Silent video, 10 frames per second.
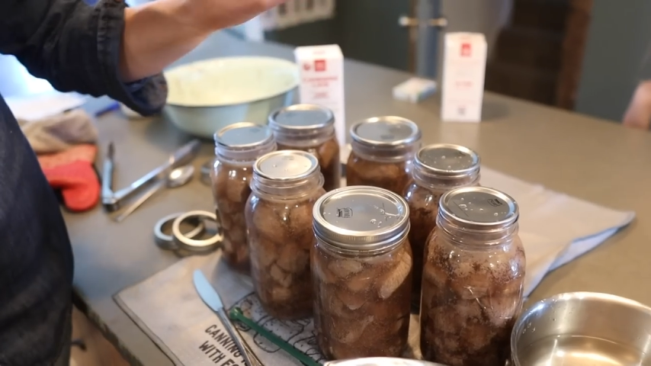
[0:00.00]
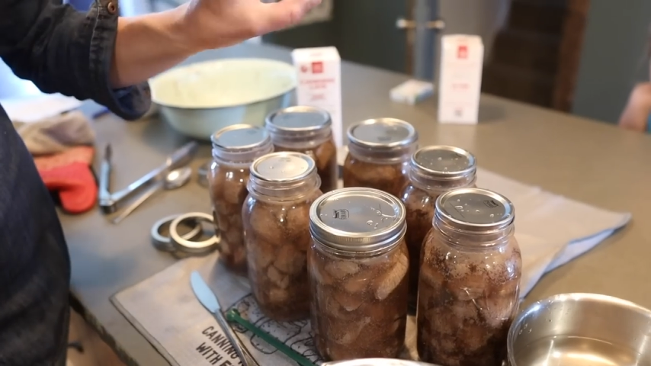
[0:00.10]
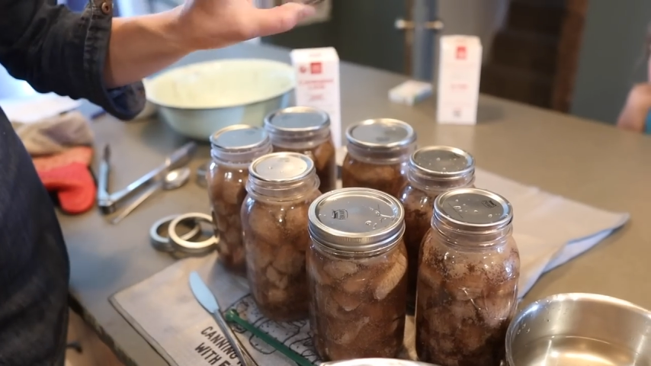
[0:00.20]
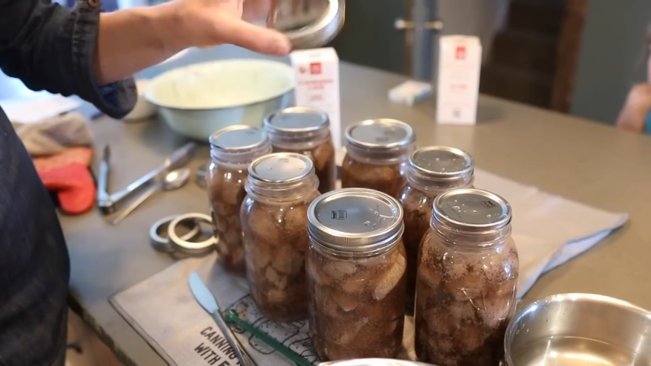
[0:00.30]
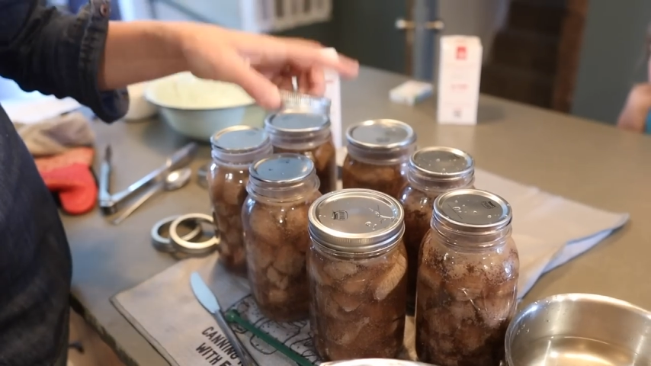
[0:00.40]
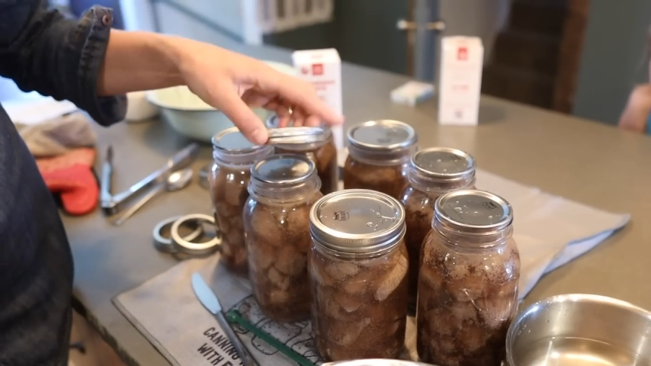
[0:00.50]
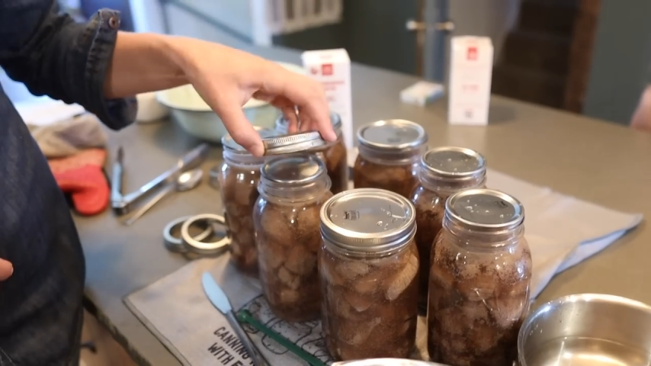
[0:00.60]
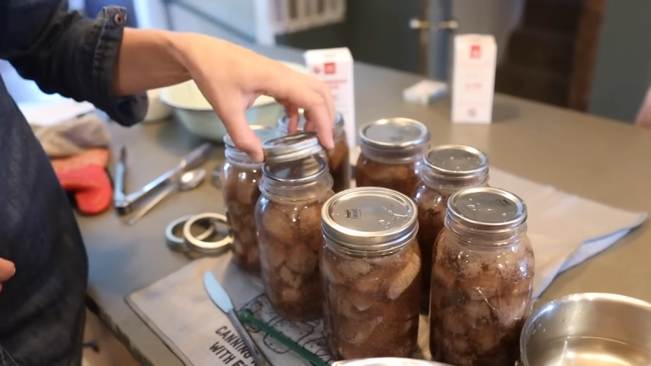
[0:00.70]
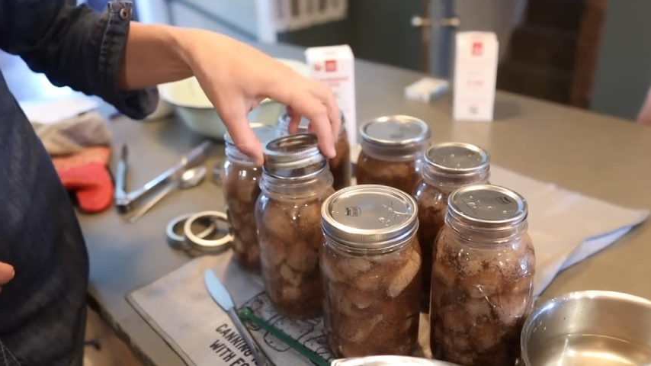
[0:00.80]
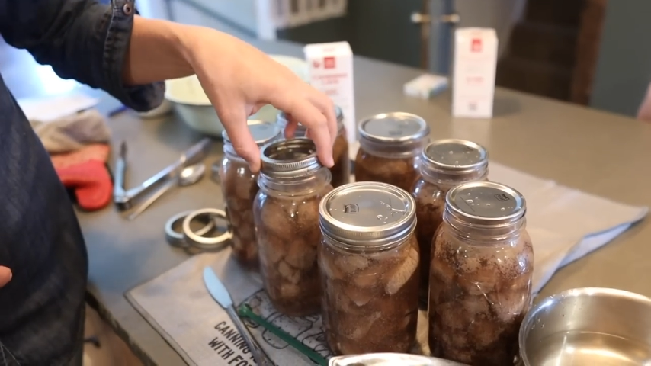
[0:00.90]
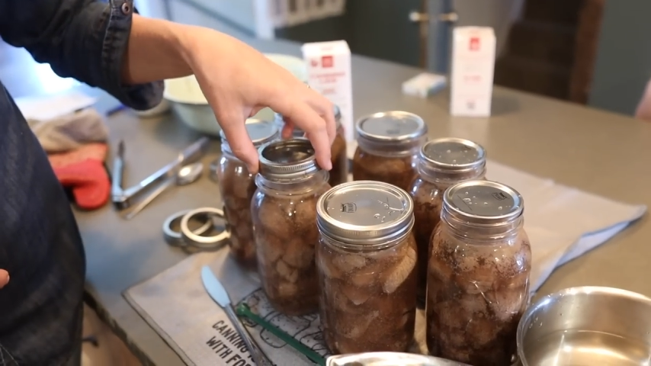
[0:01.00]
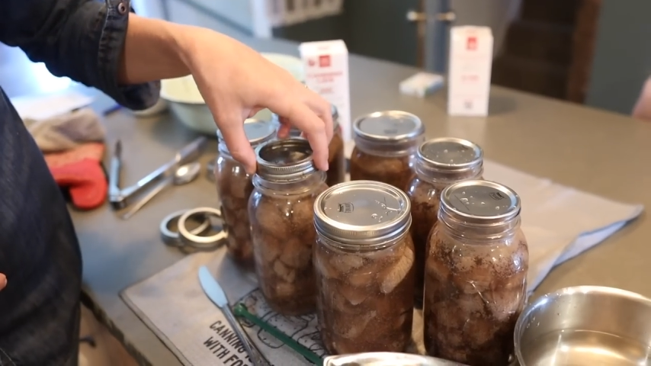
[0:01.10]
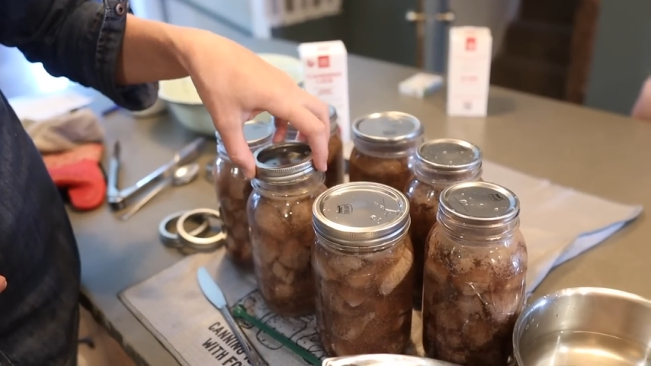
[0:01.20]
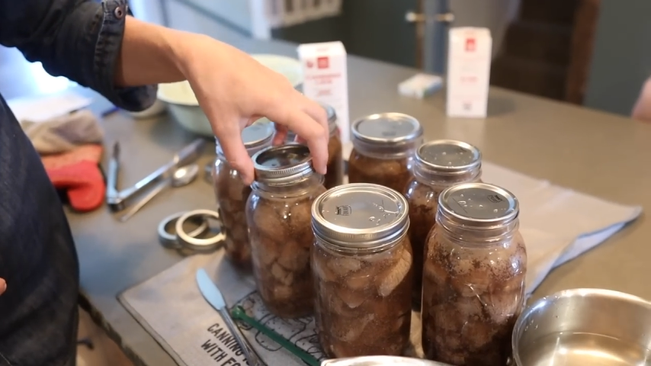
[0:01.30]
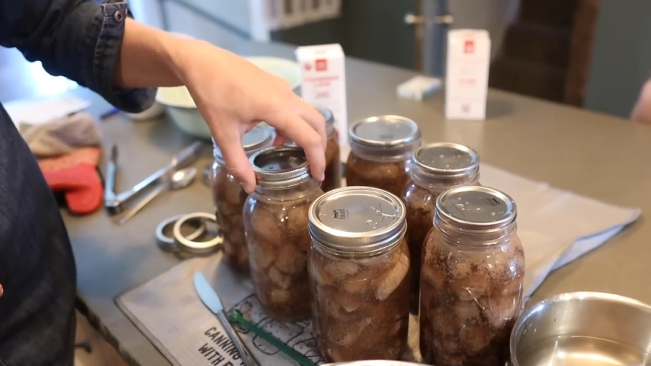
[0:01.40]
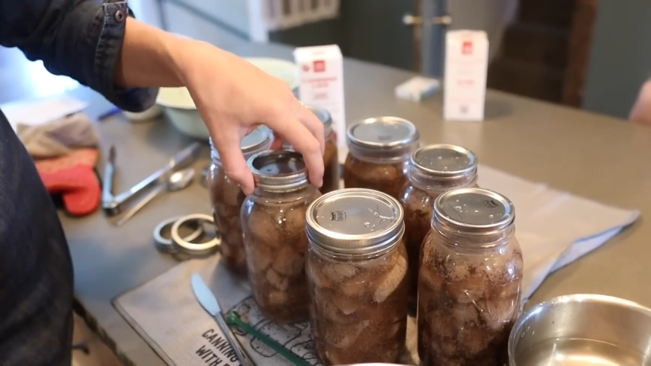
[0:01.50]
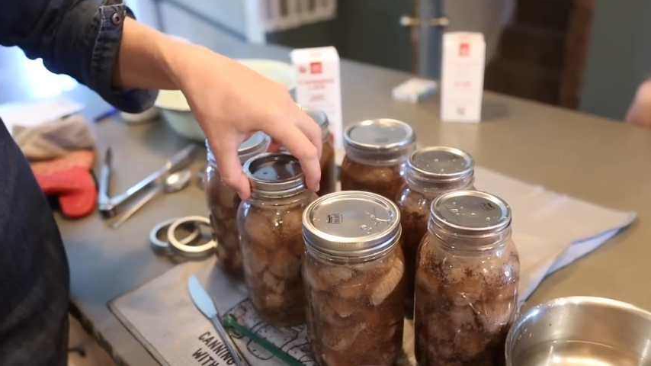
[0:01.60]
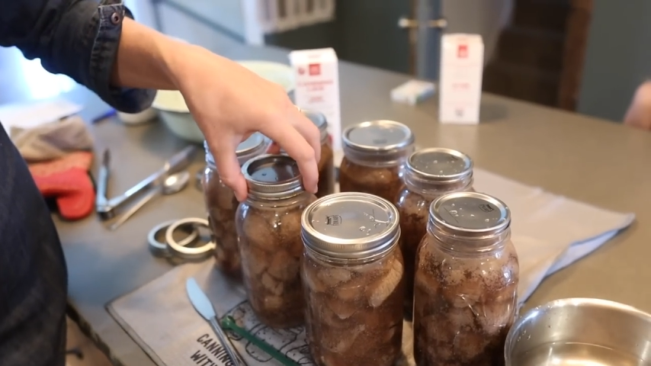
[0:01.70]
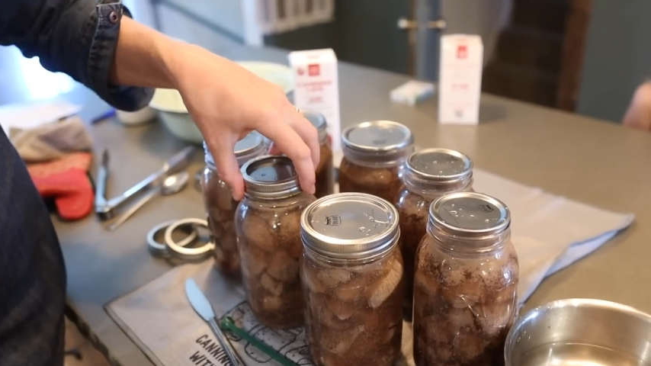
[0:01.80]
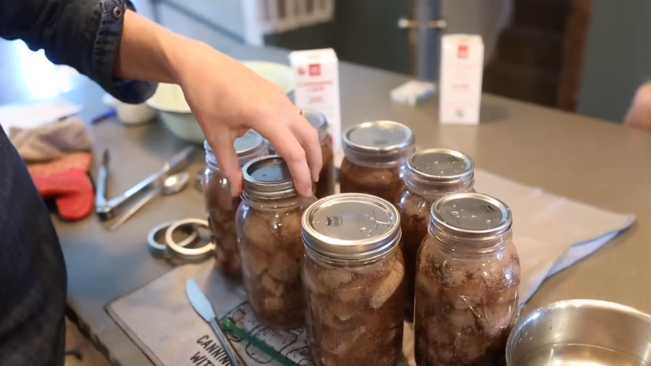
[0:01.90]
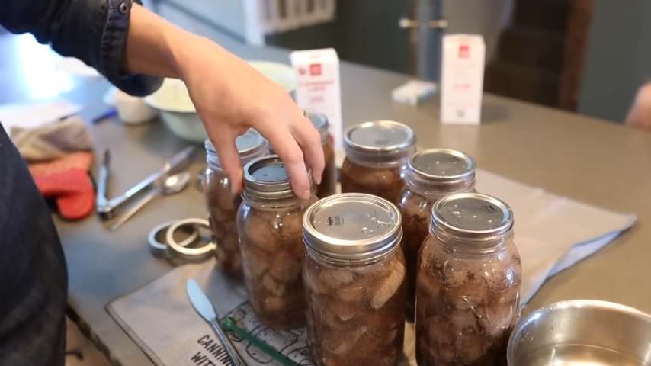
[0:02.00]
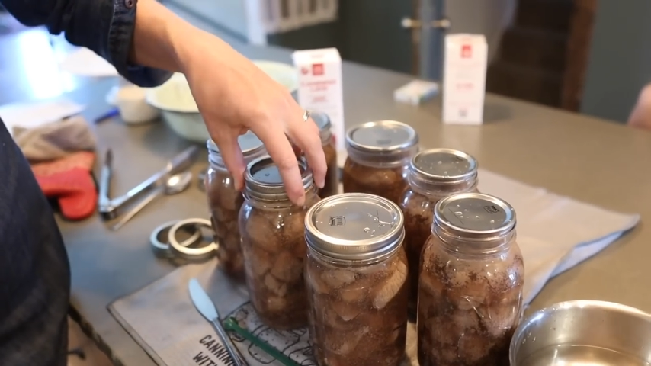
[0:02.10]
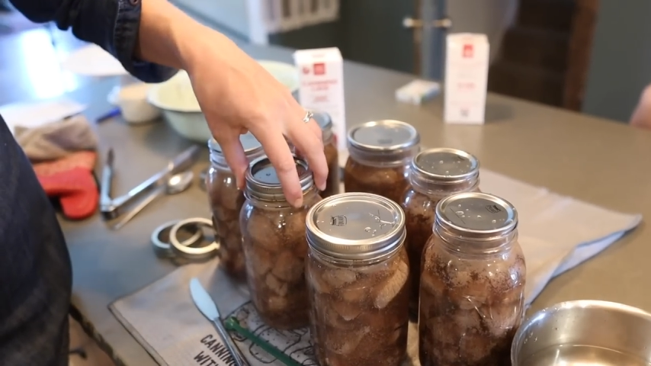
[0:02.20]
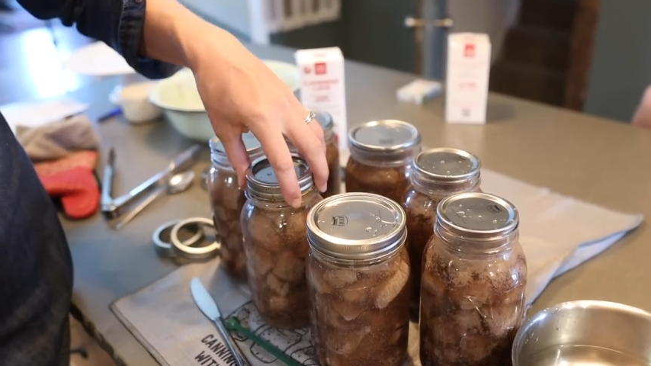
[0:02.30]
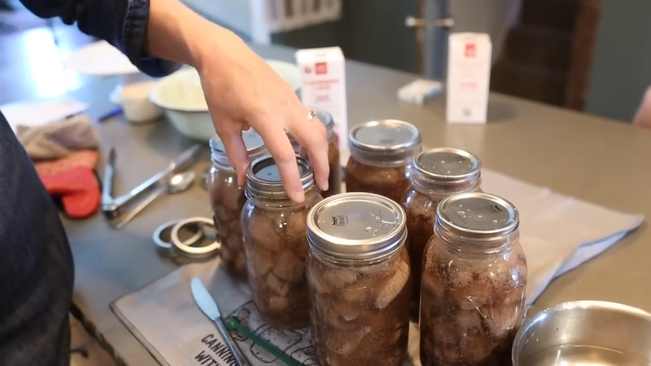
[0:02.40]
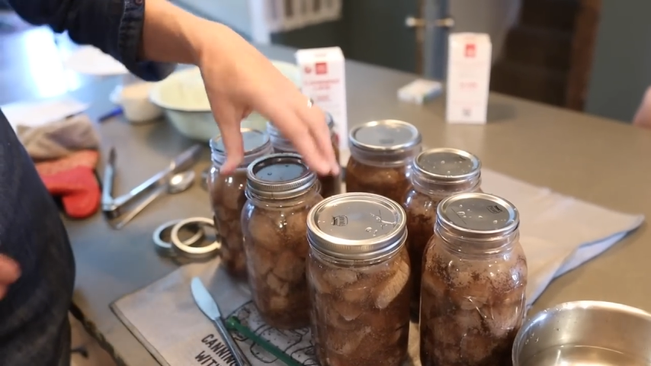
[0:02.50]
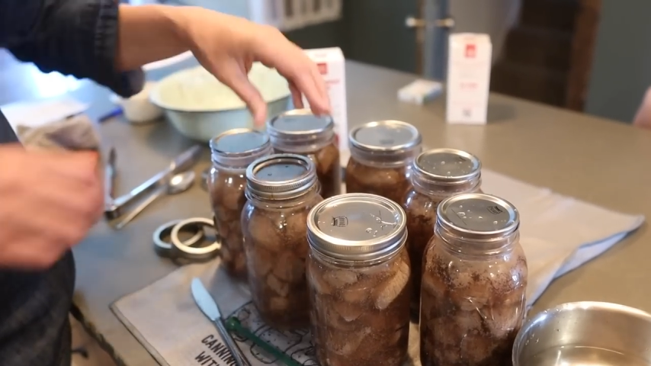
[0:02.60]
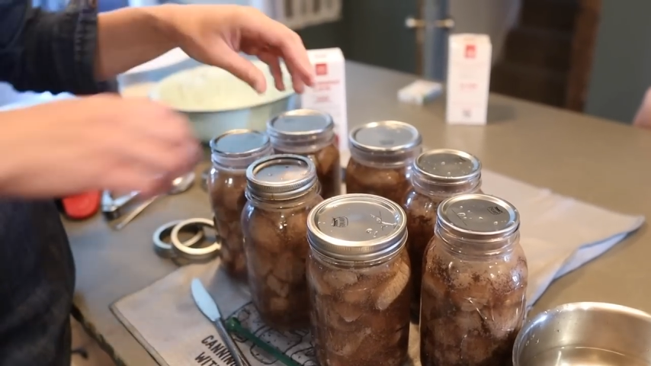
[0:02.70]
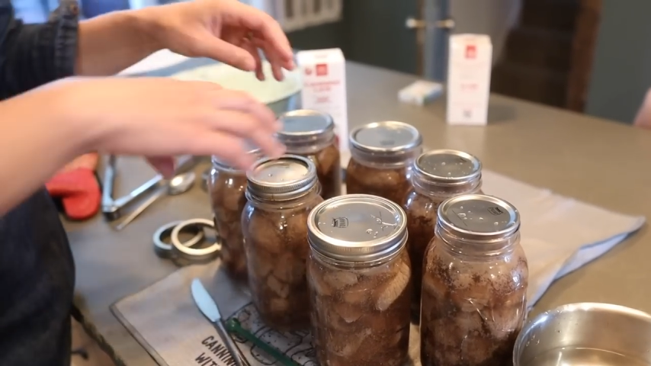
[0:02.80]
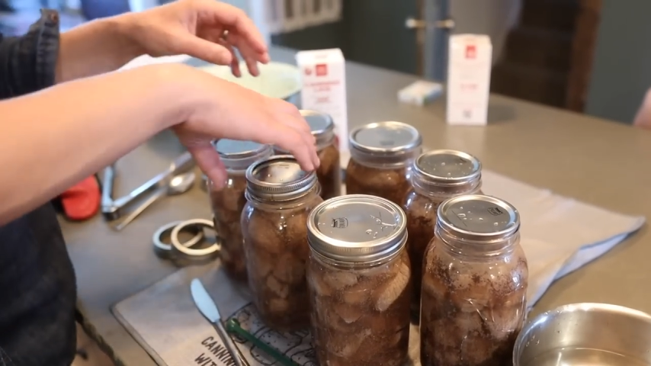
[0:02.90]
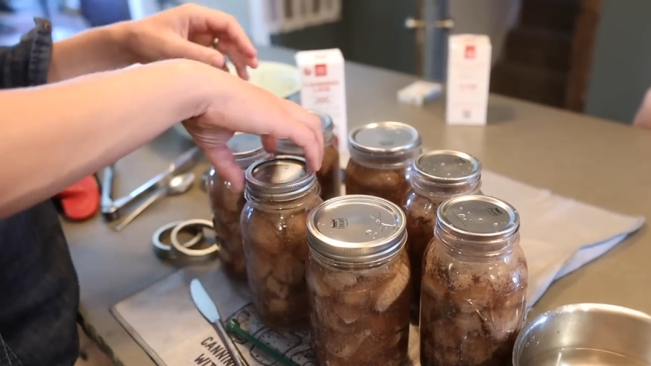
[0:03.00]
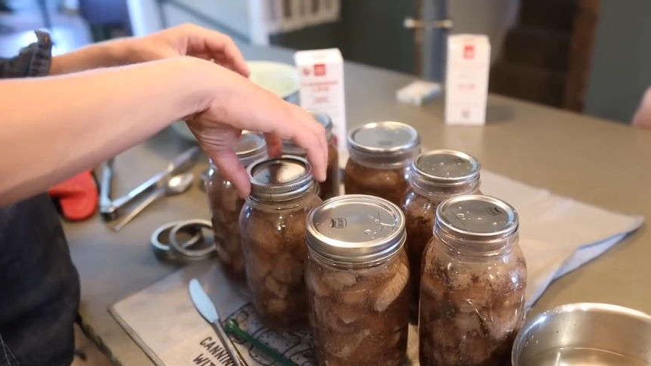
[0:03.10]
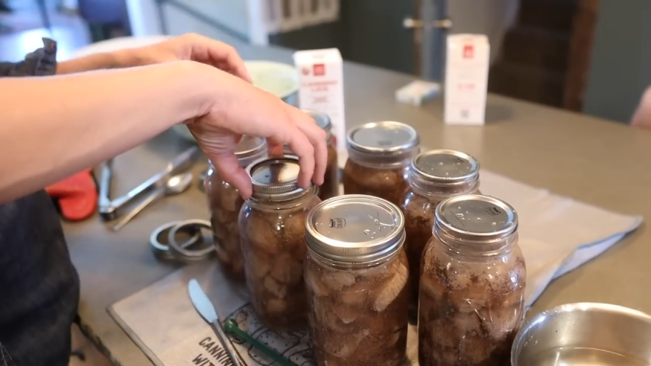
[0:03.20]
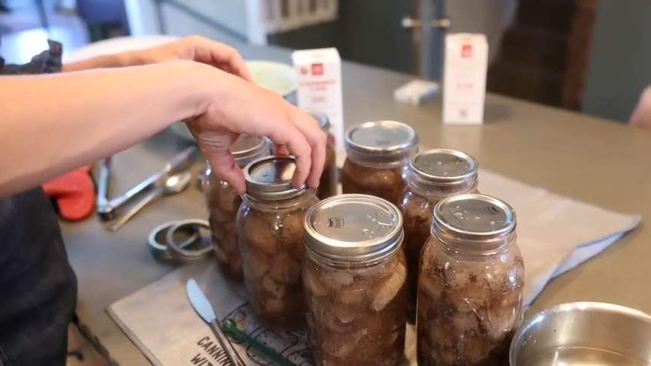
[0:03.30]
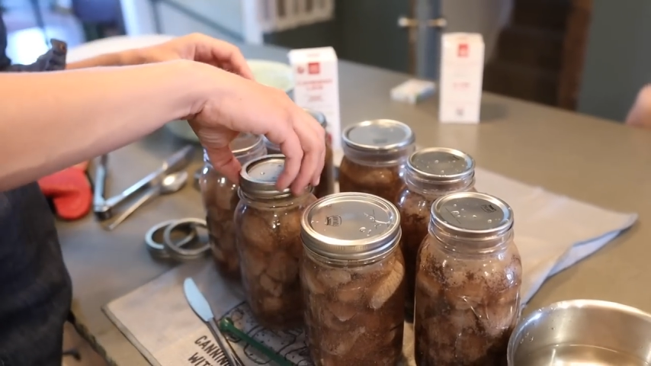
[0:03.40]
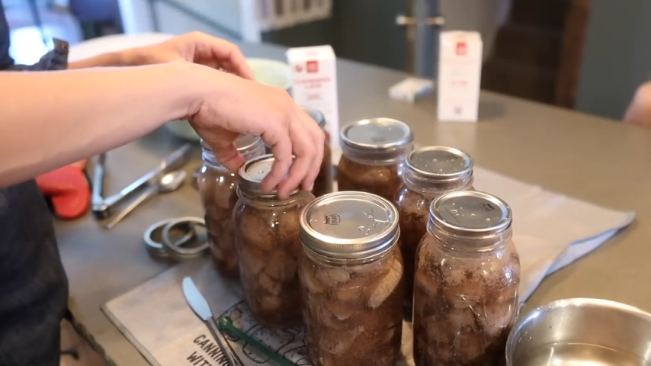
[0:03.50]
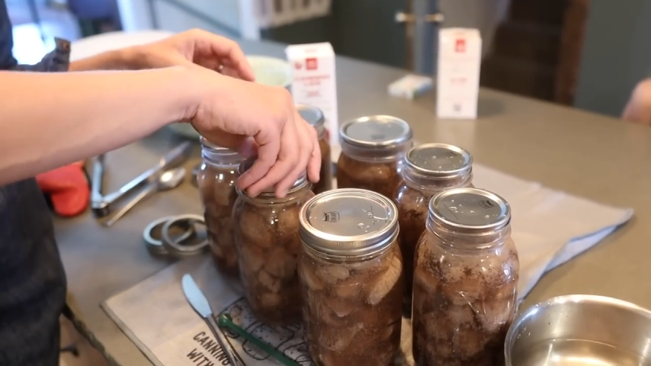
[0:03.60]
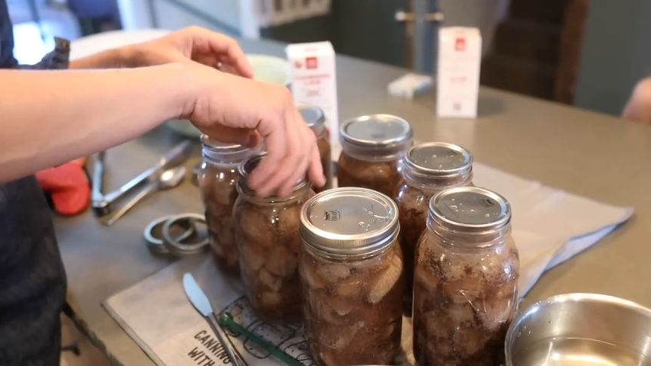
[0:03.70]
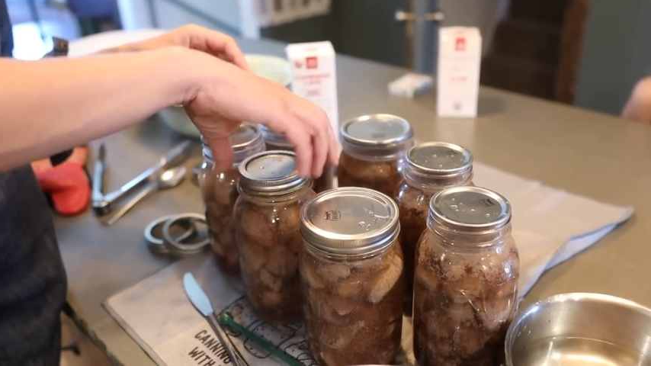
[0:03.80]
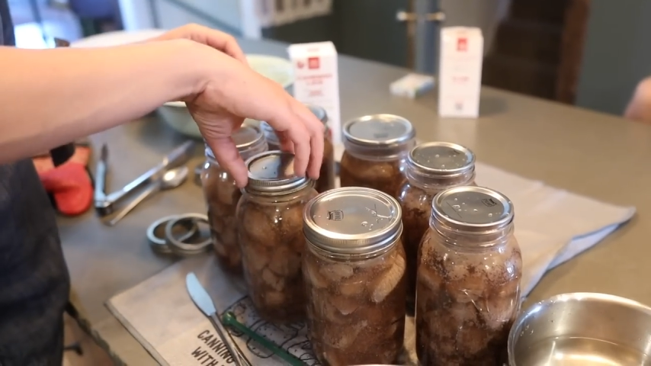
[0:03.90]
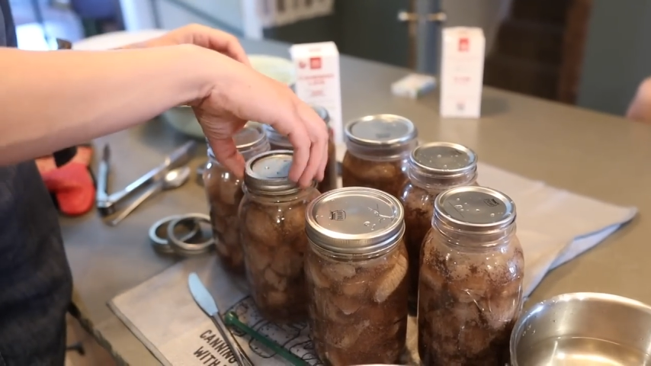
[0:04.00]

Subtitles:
(no speaker visible)